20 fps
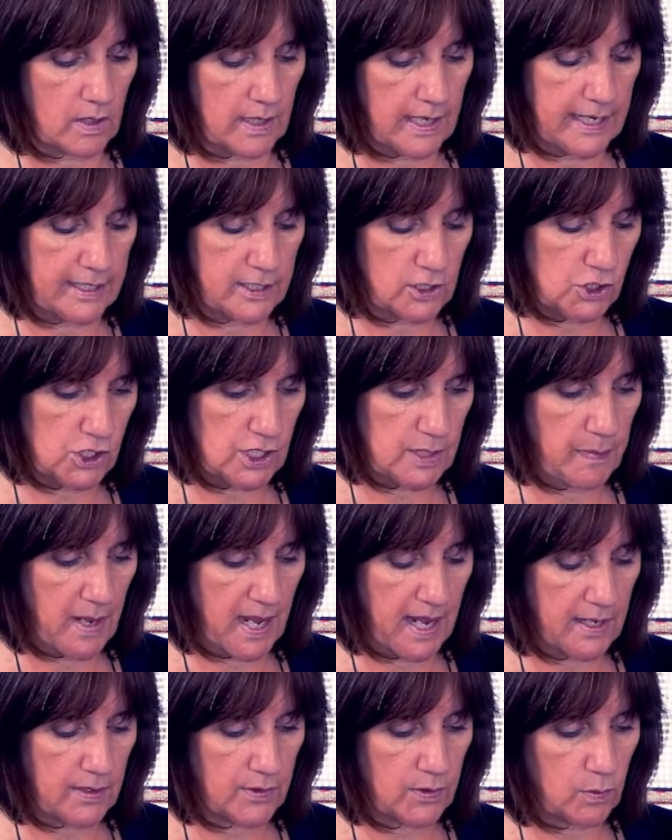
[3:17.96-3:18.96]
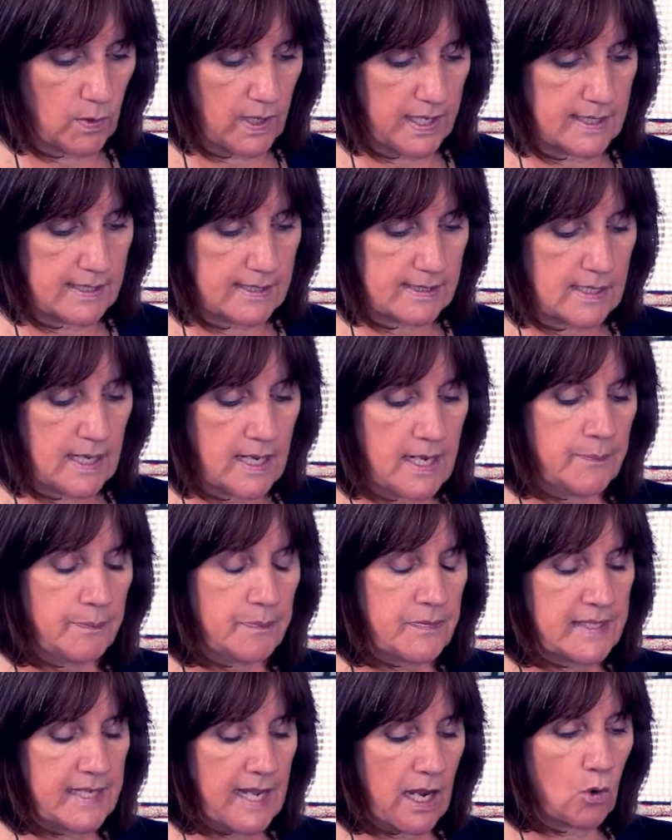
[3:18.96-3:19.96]
energy pathways.
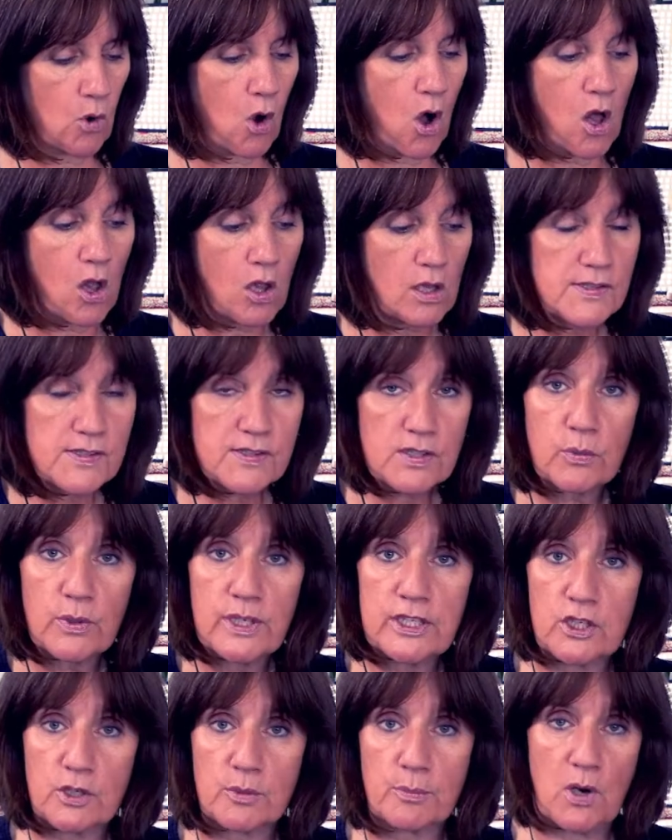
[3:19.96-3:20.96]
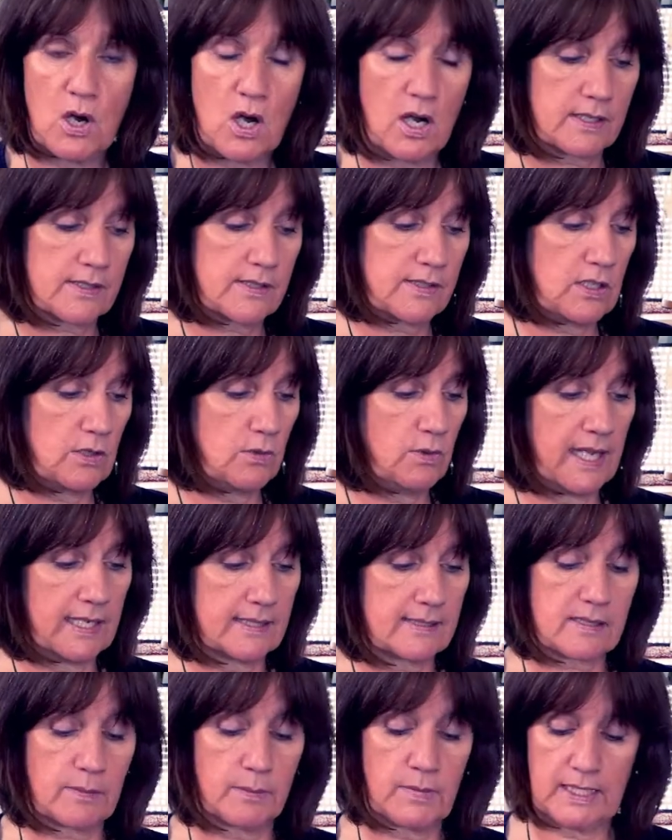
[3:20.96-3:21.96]
Now, also in your box, you
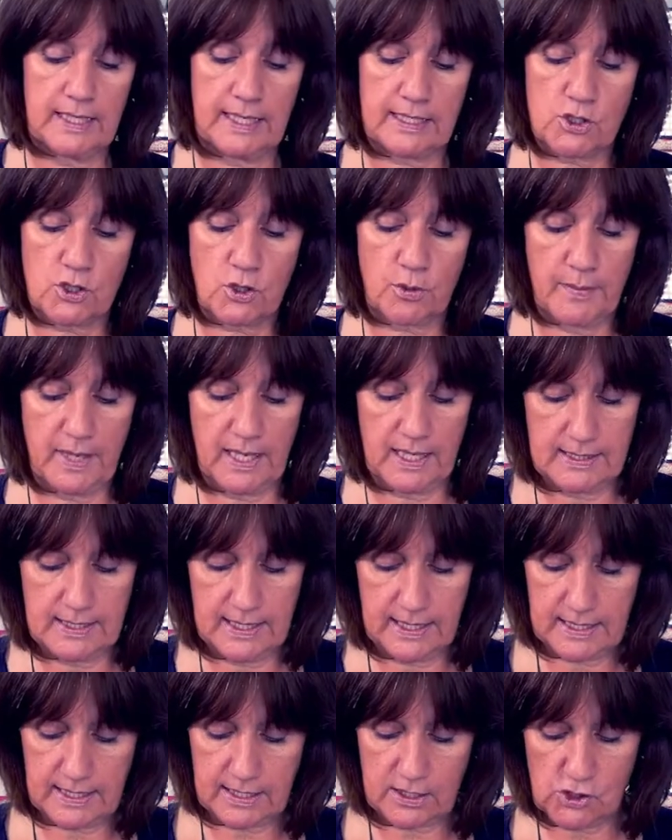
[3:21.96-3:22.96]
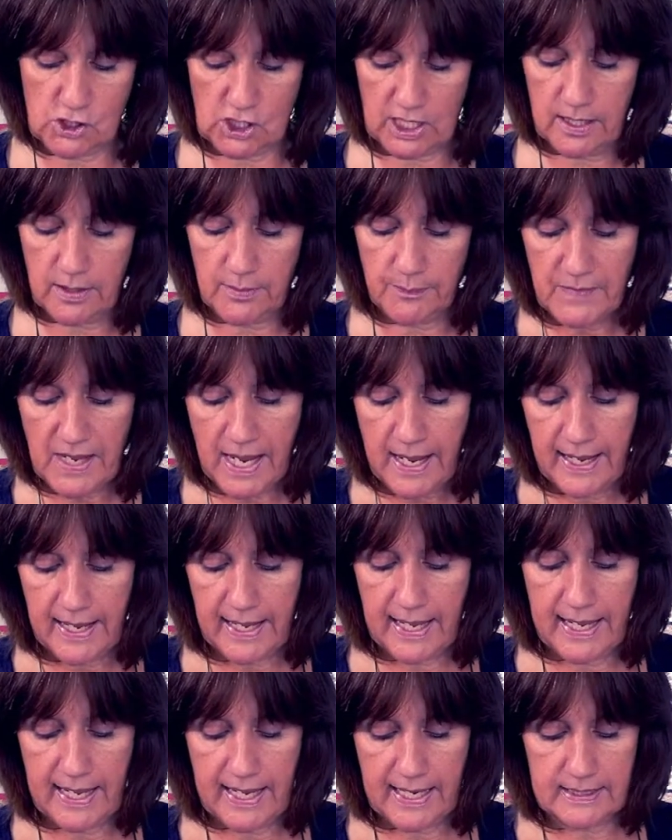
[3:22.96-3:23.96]
get some electromagnetic gel.
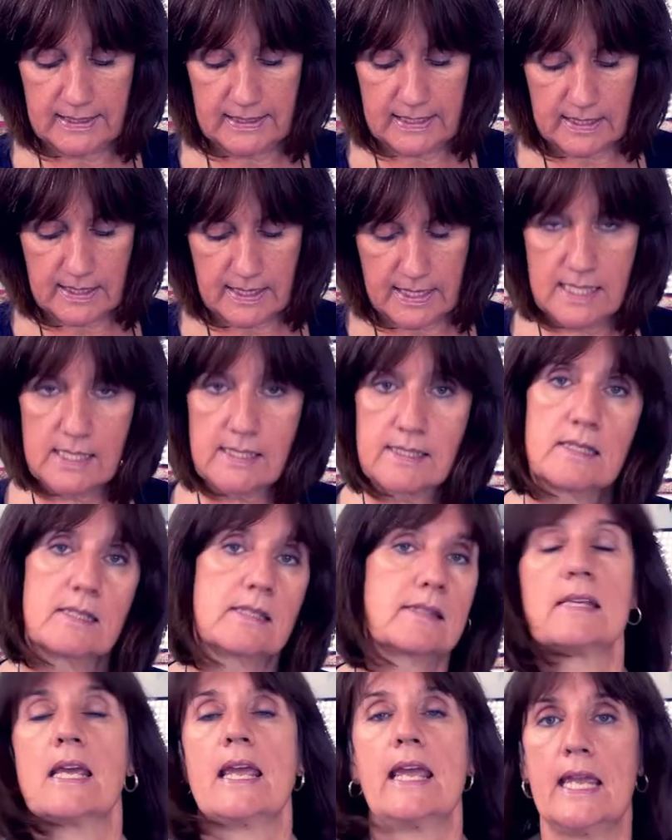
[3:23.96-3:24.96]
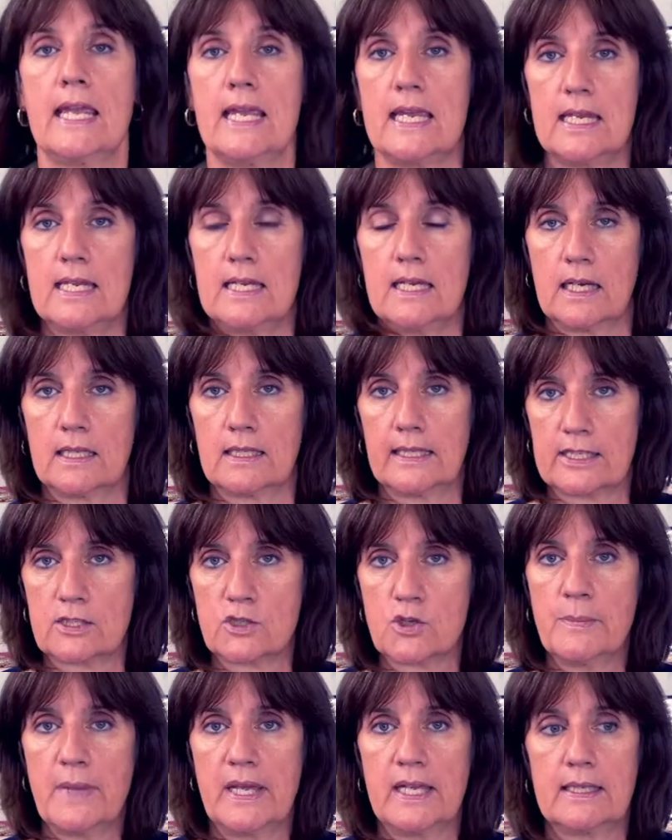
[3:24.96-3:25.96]
And this is a
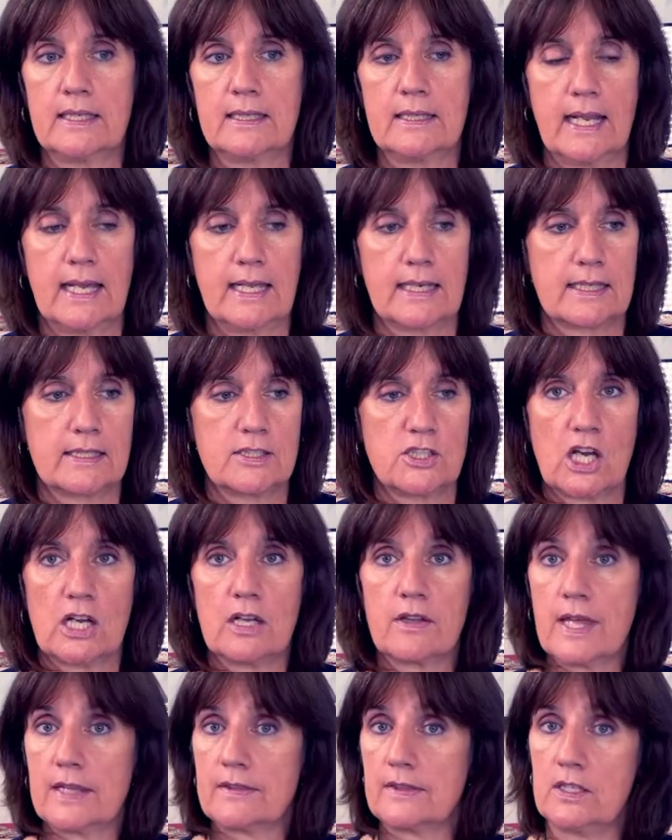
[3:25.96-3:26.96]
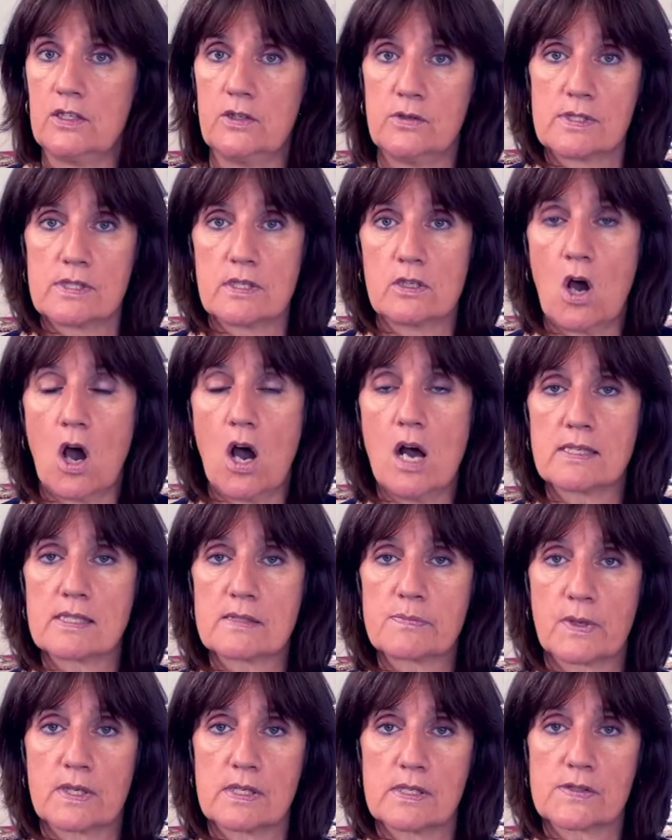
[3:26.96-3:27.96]
electromagnetic gel that they use in
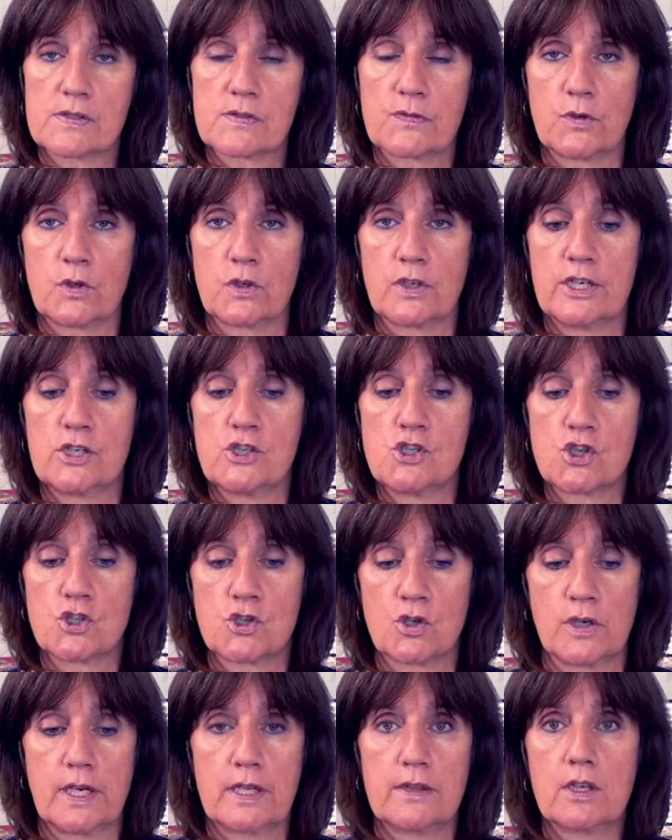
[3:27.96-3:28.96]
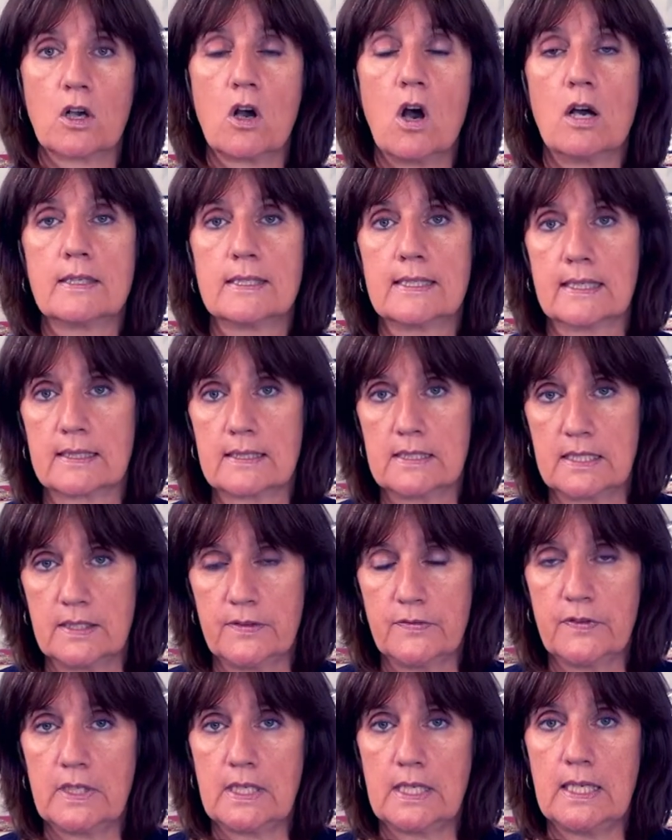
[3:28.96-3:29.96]
hospitals for ensuring the
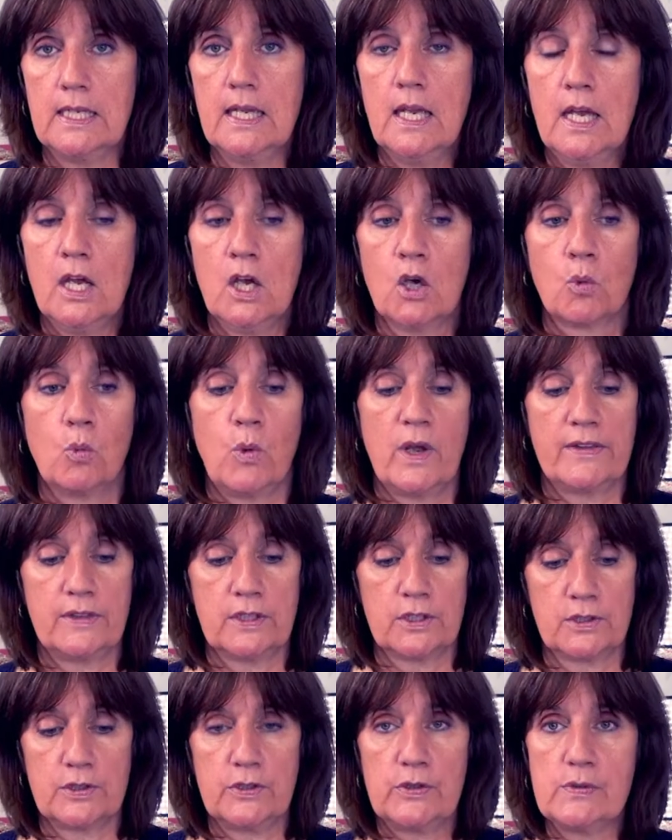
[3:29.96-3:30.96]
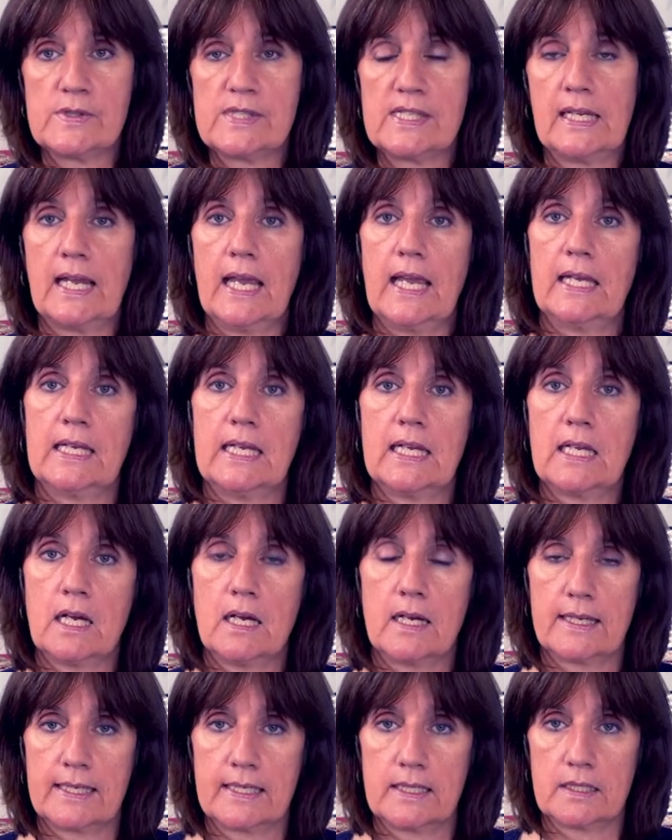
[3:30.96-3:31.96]
conductivity when they're using any
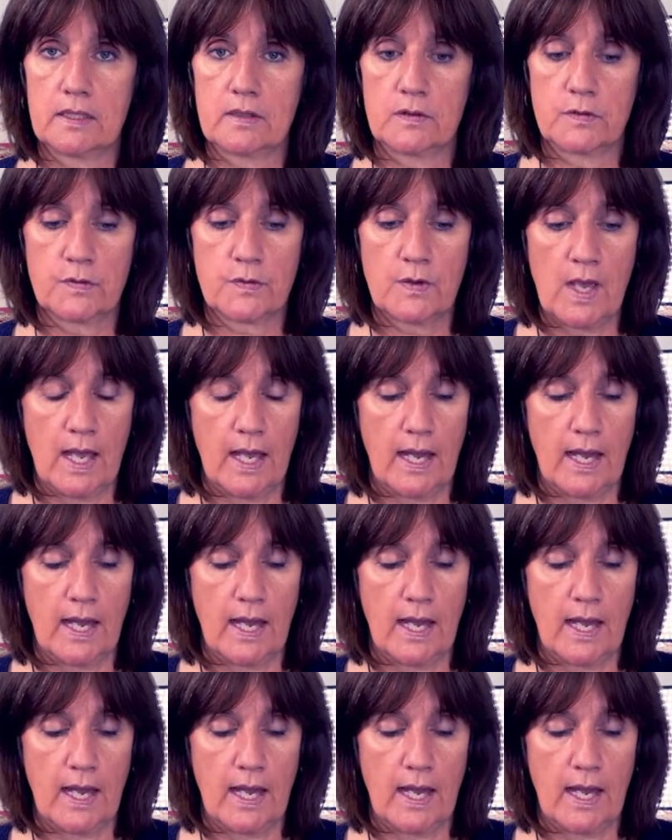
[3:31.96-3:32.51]
kind of